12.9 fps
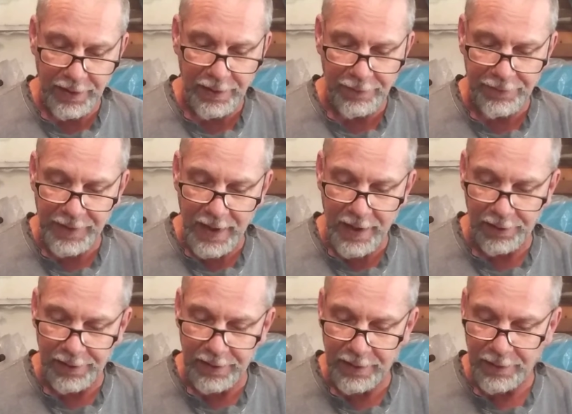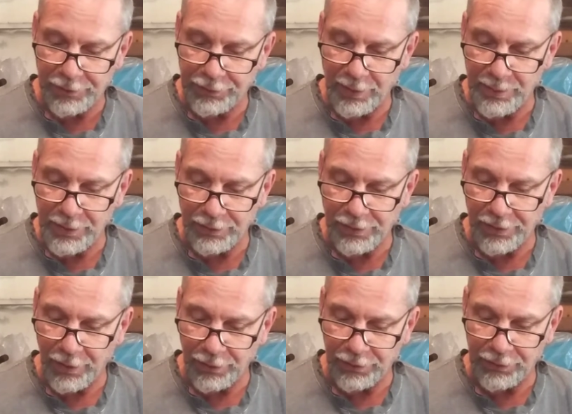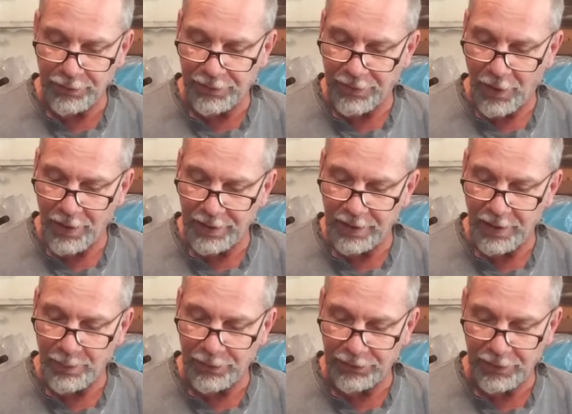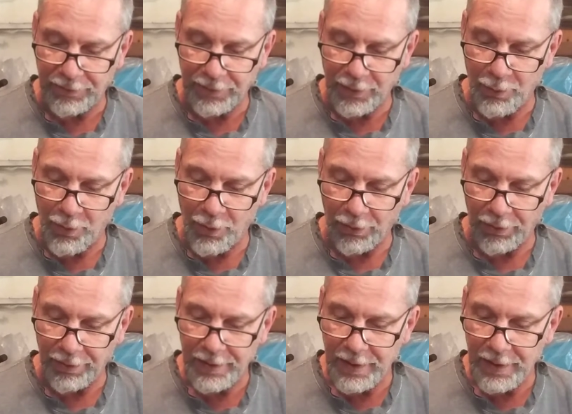In the finale, a tribute to those who fought in the Pacific War,